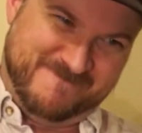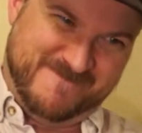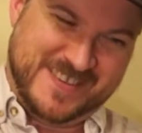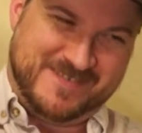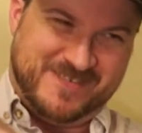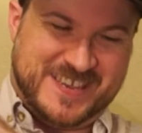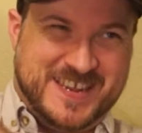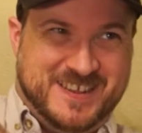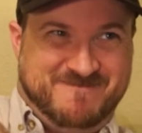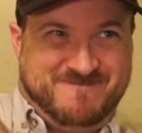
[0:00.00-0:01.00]
this was
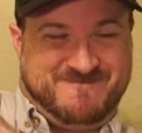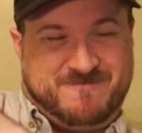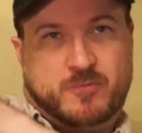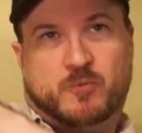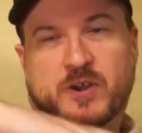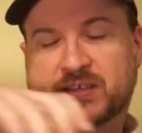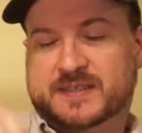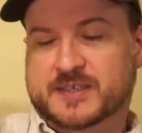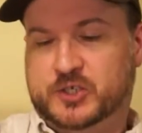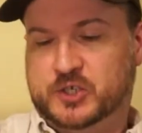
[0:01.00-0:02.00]
kind of
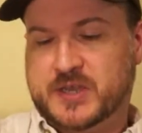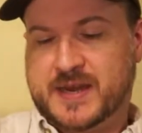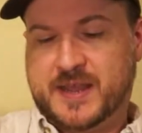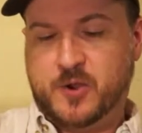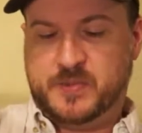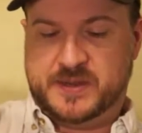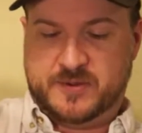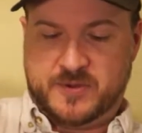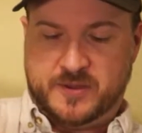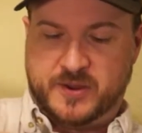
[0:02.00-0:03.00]
rusted shut. I opened it
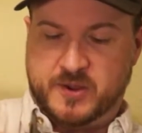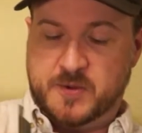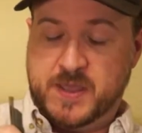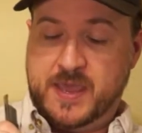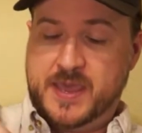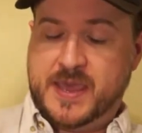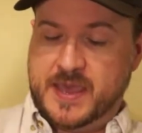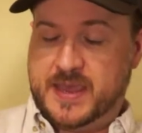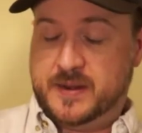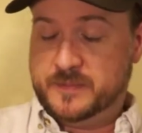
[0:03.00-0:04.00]
a while ago
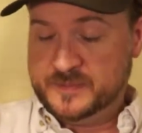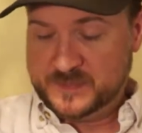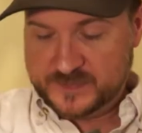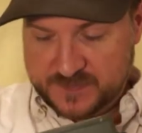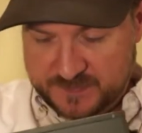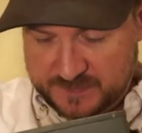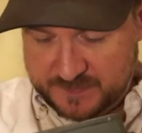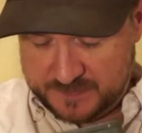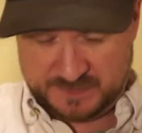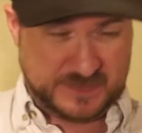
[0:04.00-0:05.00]
and
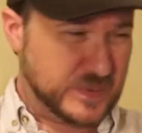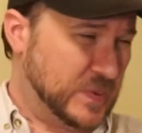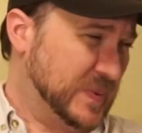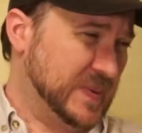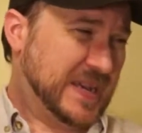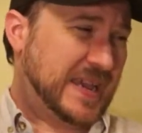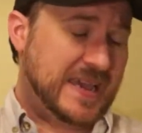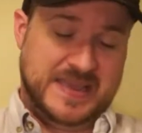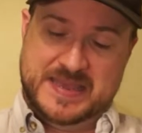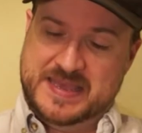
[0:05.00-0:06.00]
I got
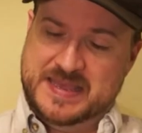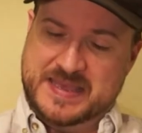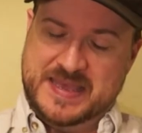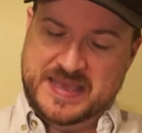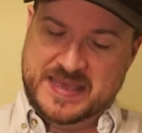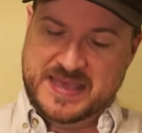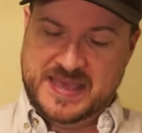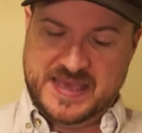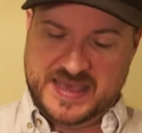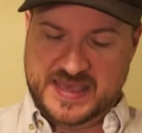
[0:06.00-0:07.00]

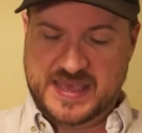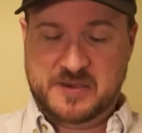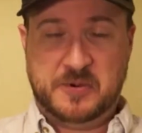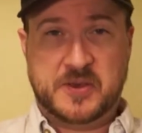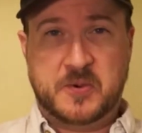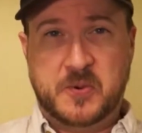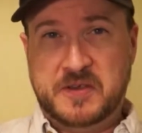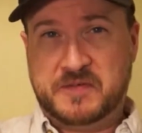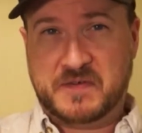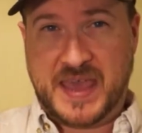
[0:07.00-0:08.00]
hit with a
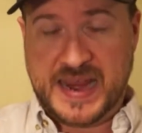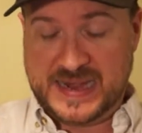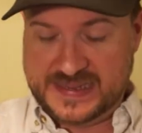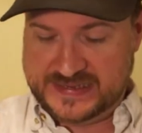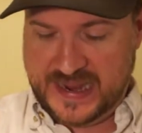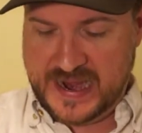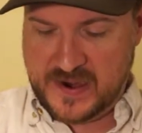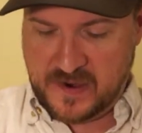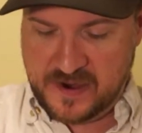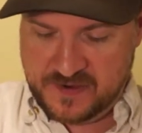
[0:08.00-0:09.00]
whiff of 80s air